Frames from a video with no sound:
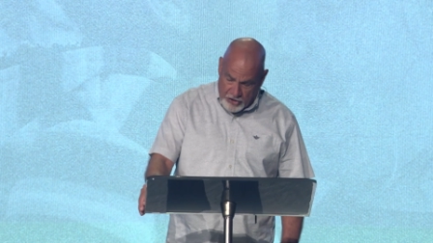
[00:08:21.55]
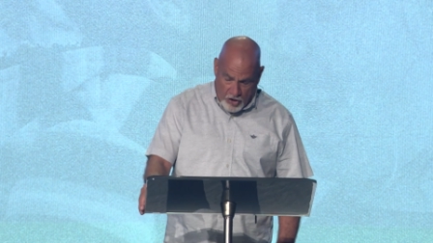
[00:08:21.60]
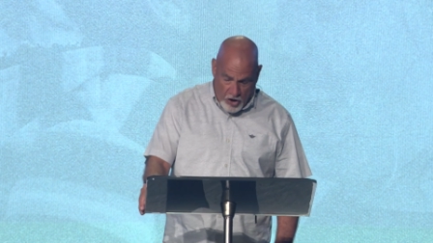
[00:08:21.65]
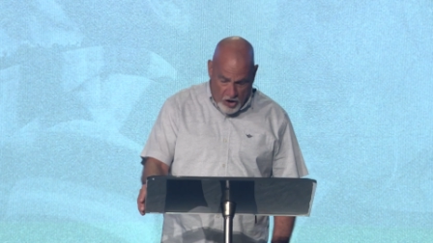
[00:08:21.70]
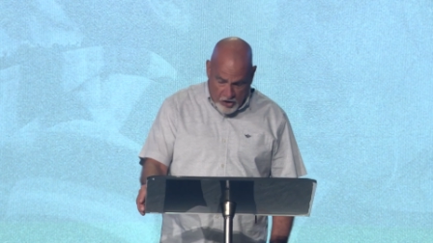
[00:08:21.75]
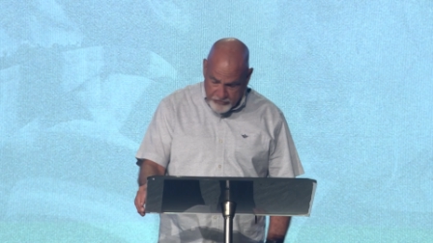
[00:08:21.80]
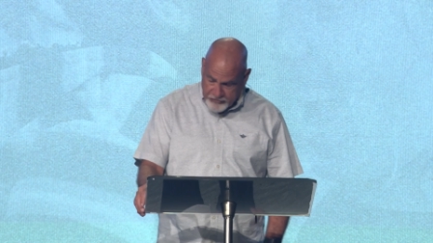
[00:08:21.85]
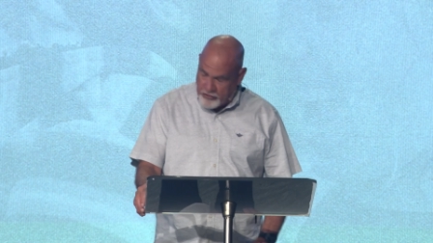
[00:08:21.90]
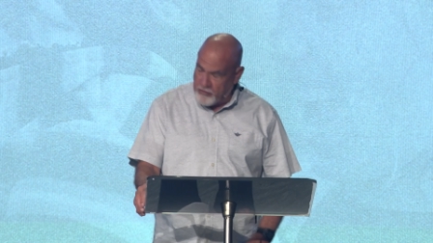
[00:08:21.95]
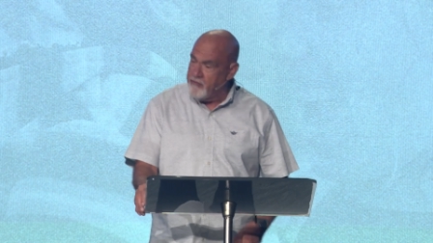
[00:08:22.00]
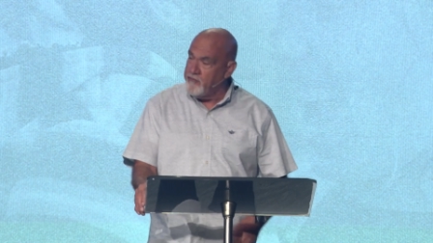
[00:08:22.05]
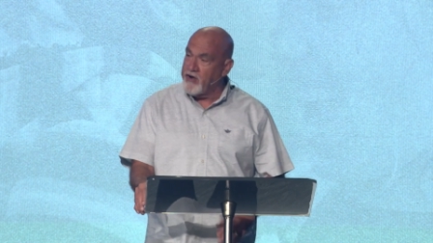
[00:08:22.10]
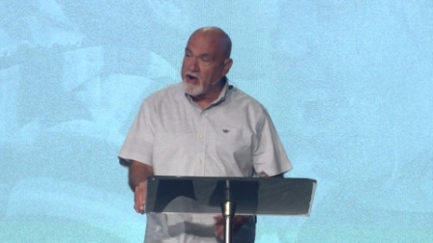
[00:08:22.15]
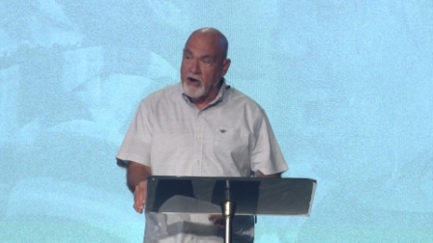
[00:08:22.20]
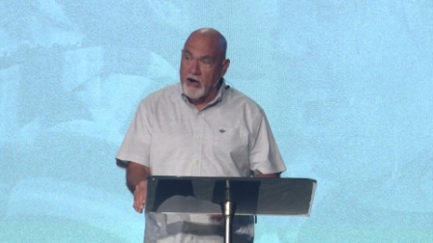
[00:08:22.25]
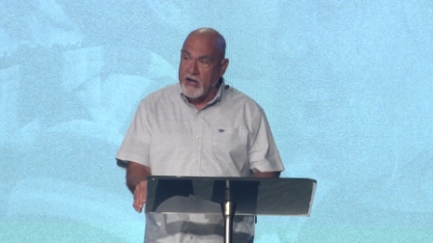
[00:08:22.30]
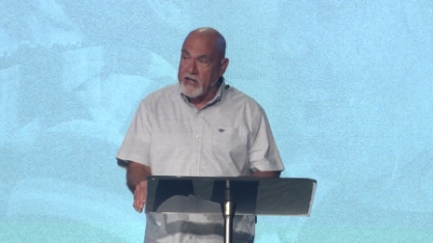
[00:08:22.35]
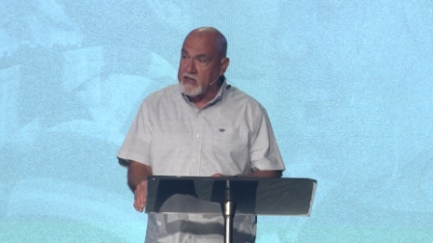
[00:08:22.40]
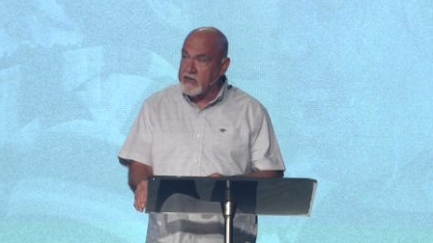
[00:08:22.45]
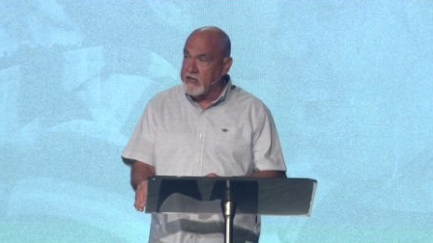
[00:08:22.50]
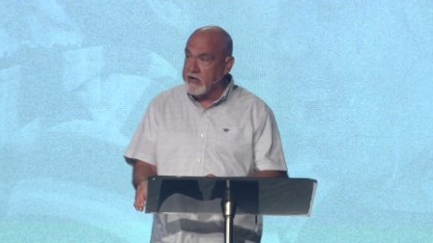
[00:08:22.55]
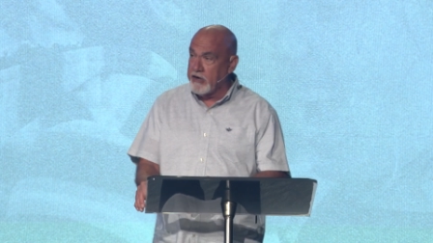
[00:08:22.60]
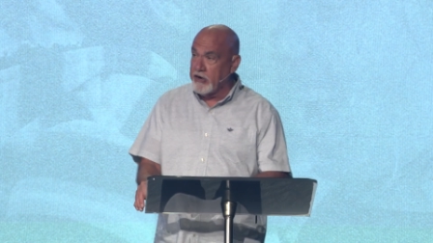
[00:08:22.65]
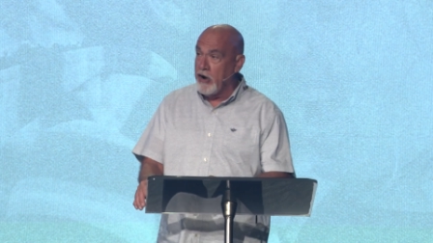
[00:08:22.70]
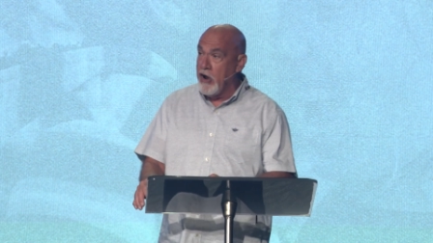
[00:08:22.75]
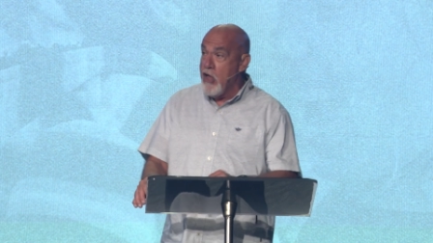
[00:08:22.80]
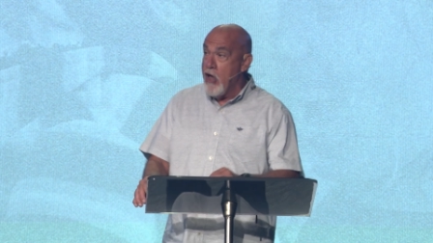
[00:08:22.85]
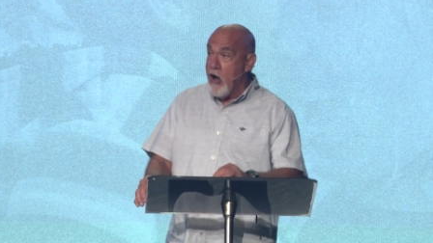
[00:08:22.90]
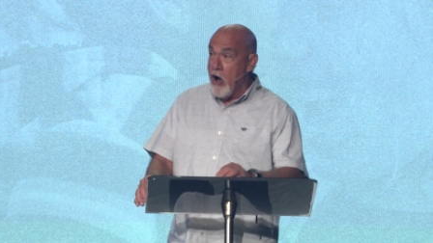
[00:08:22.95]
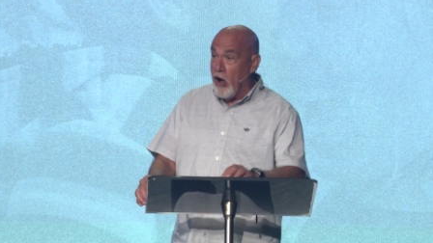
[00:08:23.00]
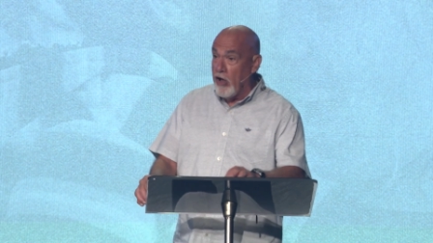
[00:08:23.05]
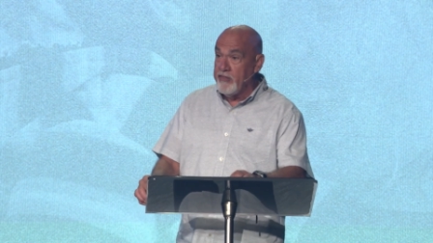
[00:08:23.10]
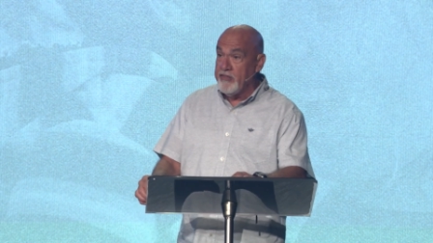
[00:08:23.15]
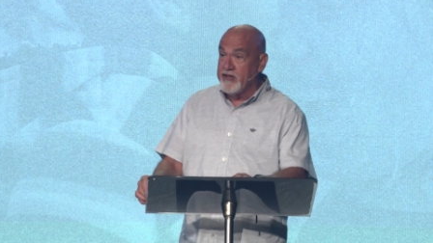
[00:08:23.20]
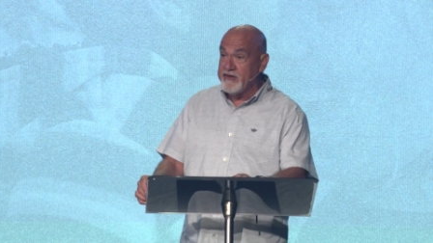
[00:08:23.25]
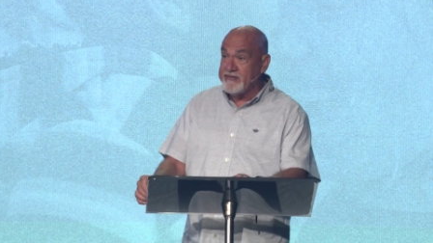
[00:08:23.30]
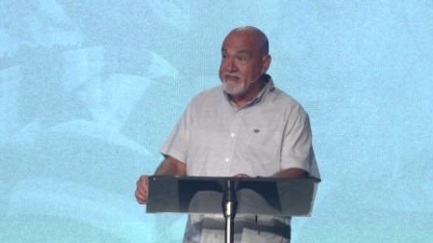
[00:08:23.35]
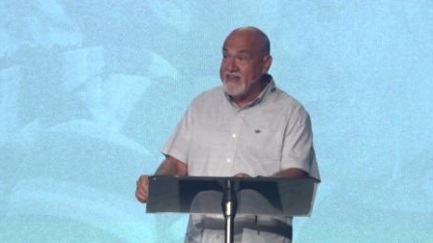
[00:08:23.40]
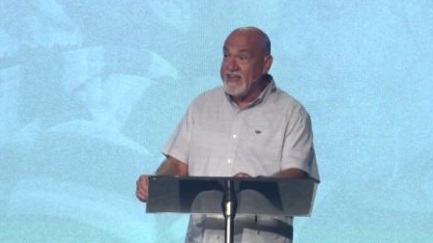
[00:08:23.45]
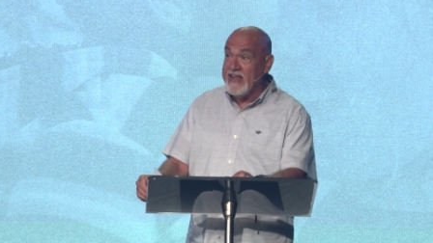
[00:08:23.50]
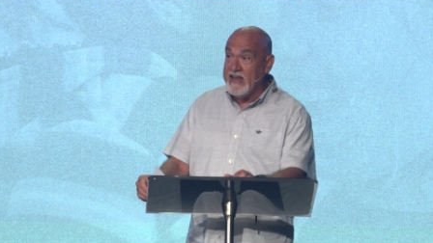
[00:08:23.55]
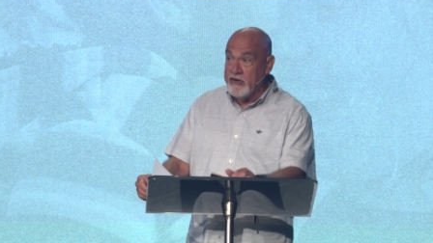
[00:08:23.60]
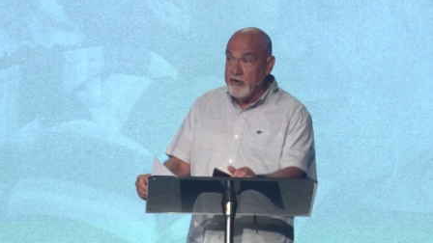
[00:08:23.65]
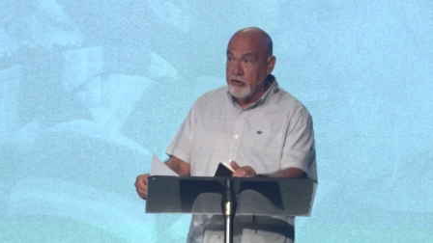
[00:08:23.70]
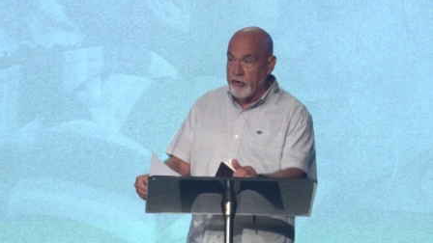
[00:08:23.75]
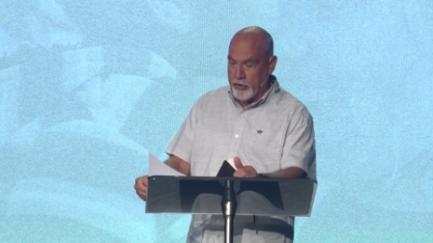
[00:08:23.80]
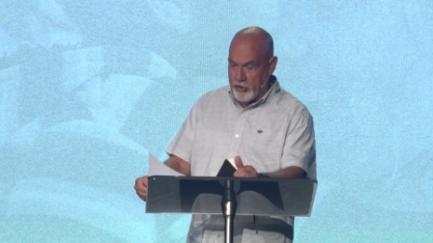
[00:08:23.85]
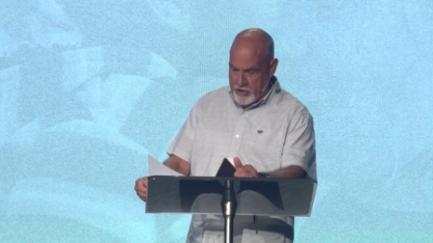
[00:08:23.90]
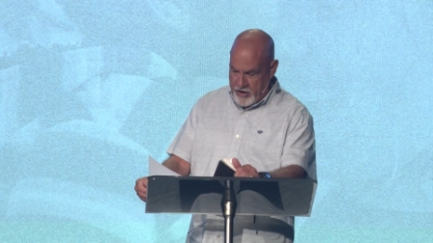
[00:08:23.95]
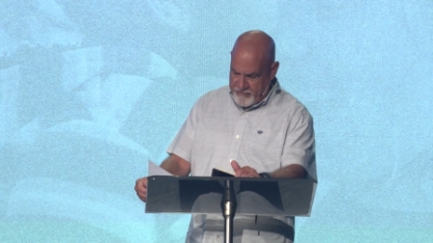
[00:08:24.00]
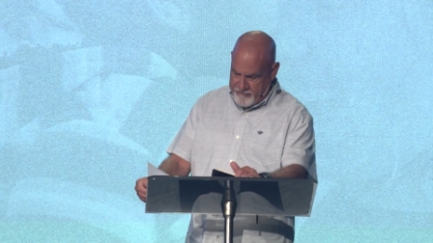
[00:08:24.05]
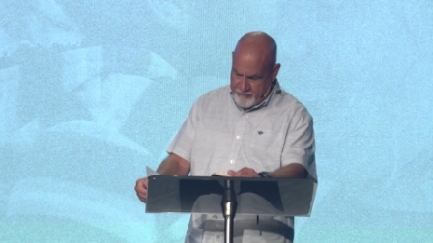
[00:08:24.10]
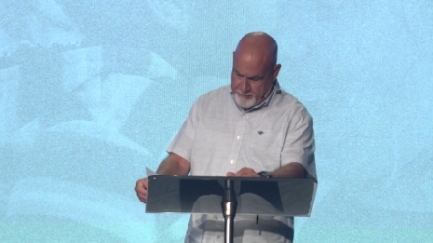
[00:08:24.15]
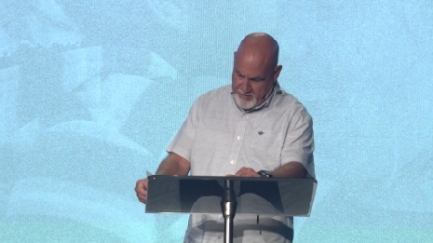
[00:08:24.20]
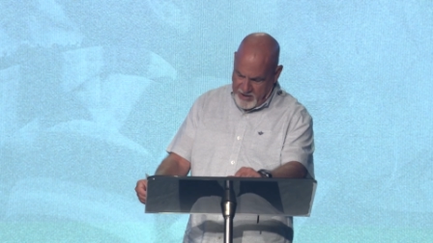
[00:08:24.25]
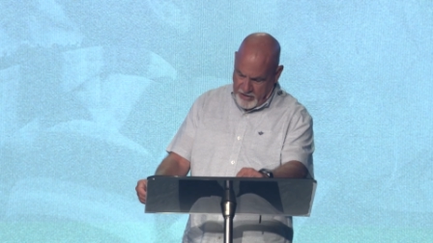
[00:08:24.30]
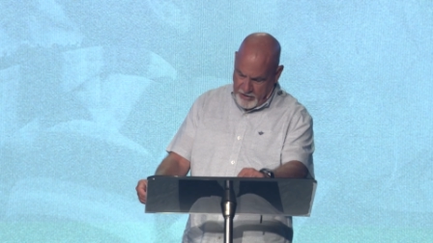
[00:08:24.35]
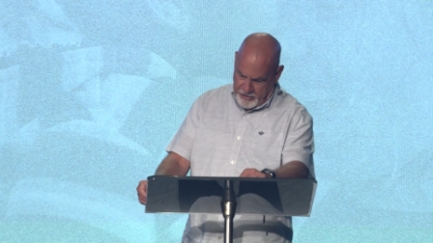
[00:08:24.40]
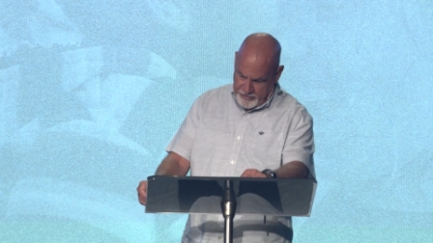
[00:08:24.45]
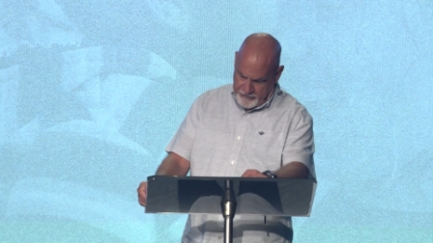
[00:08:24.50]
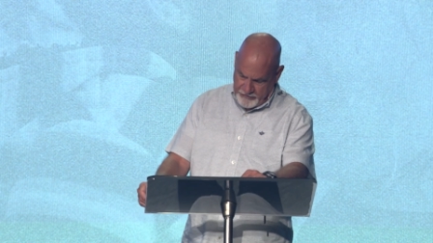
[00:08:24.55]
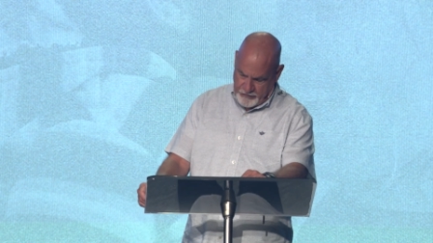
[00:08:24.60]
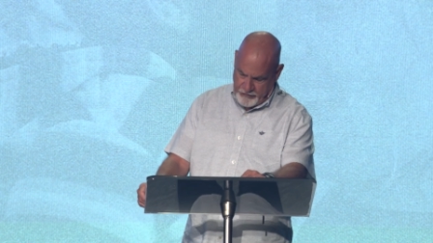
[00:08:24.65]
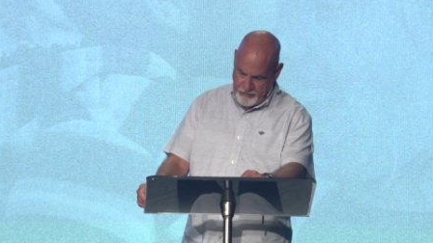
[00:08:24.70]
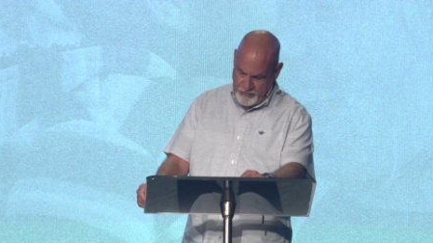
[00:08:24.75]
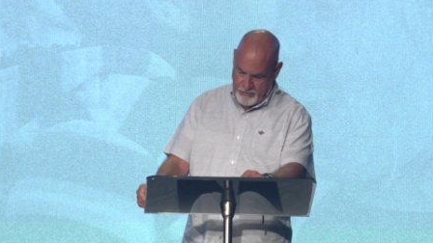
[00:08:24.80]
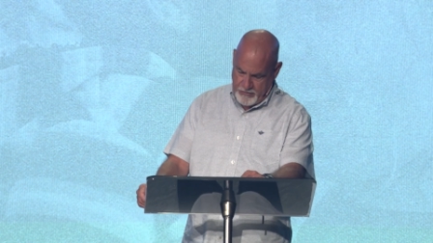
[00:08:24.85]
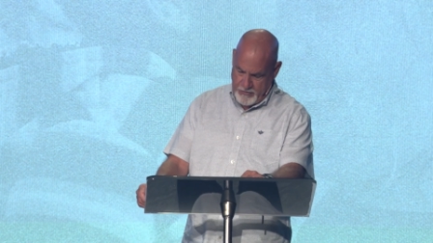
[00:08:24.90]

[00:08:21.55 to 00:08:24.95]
also very clear on the tenure of marriage.